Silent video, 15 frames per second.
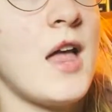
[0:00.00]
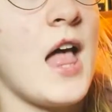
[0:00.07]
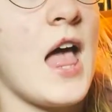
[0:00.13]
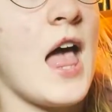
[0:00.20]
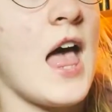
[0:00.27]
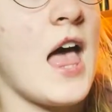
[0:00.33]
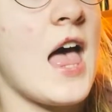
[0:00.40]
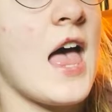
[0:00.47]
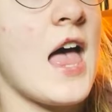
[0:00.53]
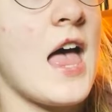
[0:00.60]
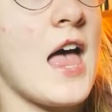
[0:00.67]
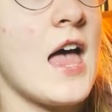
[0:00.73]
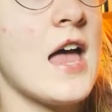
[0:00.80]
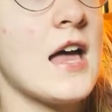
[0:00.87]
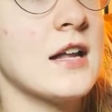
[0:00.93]

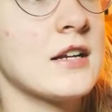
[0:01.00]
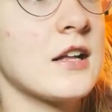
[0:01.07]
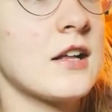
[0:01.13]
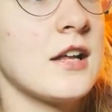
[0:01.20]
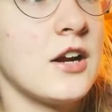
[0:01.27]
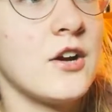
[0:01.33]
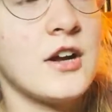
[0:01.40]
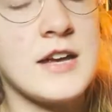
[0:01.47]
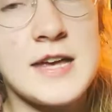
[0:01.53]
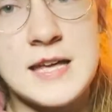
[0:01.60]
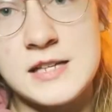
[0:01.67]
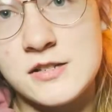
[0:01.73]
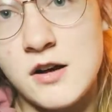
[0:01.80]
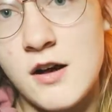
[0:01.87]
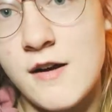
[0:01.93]
And Clary
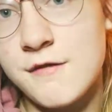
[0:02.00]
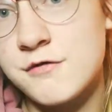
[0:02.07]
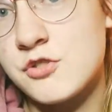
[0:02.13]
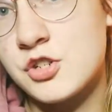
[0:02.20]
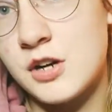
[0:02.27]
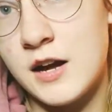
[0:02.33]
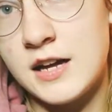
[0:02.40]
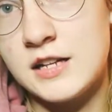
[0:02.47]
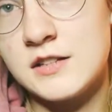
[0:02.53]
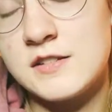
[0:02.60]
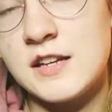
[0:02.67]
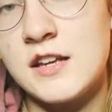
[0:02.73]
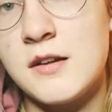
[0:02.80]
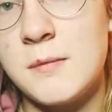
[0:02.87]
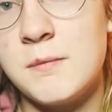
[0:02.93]
is off trying
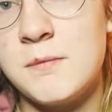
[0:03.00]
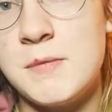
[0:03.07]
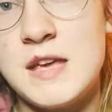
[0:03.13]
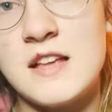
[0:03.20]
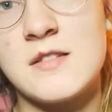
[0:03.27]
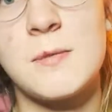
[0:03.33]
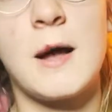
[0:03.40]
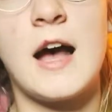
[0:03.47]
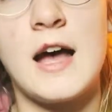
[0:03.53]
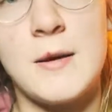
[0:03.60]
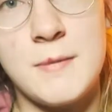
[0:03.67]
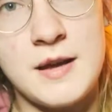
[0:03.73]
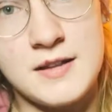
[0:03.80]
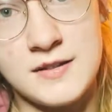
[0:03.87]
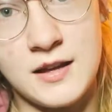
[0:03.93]
to be a spy,
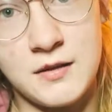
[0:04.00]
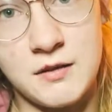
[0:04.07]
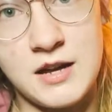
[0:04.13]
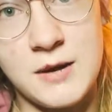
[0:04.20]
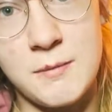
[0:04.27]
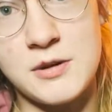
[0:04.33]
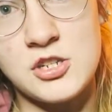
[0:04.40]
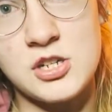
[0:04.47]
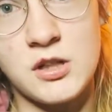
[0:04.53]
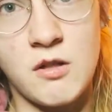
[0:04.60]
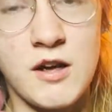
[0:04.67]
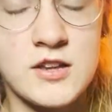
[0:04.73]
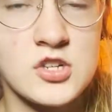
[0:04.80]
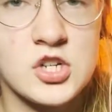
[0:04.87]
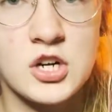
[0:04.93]
basically. But she
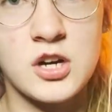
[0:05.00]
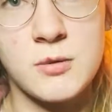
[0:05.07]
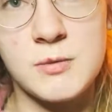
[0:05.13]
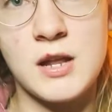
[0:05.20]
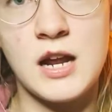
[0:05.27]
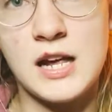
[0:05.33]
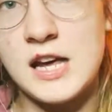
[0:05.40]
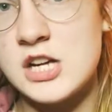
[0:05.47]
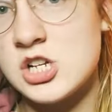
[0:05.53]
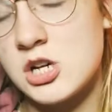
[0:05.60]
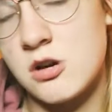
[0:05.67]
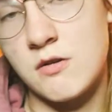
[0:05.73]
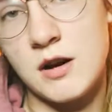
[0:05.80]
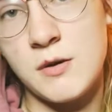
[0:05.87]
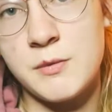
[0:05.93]
lost her communication
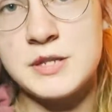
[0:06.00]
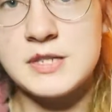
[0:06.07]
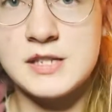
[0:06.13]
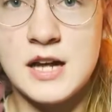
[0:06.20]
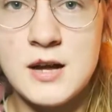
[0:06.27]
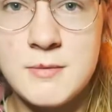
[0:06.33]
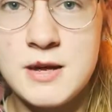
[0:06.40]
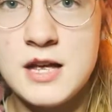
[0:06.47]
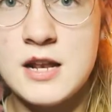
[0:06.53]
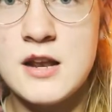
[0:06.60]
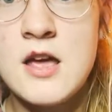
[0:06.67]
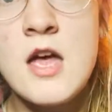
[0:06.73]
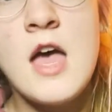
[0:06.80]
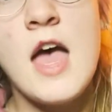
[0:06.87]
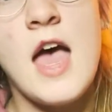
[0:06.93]
ring with Simon,
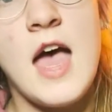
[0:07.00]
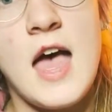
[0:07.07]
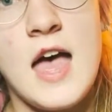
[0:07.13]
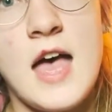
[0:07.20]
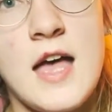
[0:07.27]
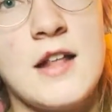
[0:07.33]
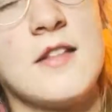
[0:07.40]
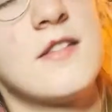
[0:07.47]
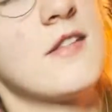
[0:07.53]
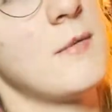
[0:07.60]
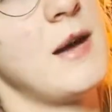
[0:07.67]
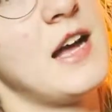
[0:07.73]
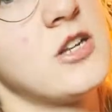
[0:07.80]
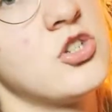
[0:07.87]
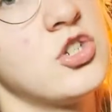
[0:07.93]
and
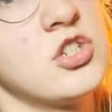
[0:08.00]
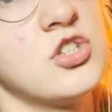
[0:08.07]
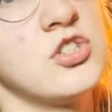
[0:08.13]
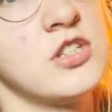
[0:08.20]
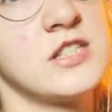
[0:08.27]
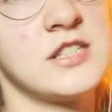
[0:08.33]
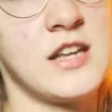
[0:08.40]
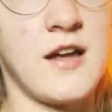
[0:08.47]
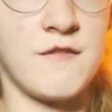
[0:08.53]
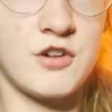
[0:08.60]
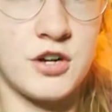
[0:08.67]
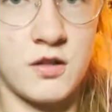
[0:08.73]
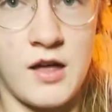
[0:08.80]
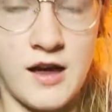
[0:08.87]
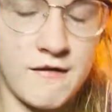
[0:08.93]
Sebastian just saved
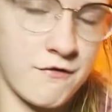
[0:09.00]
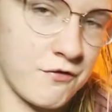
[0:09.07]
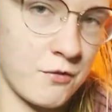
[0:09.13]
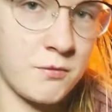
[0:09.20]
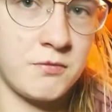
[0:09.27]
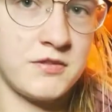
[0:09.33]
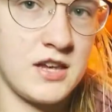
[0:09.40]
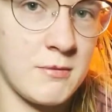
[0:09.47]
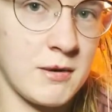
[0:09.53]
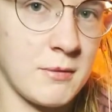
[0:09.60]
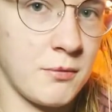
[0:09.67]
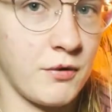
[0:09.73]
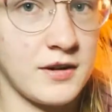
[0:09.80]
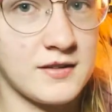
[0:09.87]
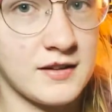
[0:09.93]
her life from demon
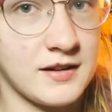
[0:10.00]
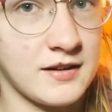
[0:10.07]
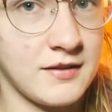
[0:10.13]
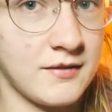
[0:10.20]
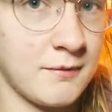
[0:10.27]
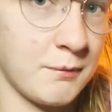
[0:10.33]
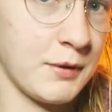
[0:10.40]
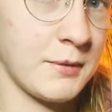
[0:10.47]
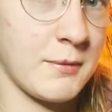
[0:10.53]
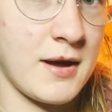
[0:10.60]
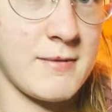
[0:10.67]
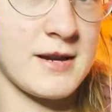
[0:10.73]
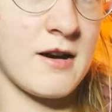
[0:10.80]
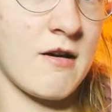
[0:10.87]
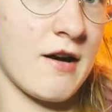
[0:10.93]
poison, but
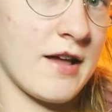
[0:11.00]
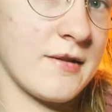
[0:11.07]
maybe not.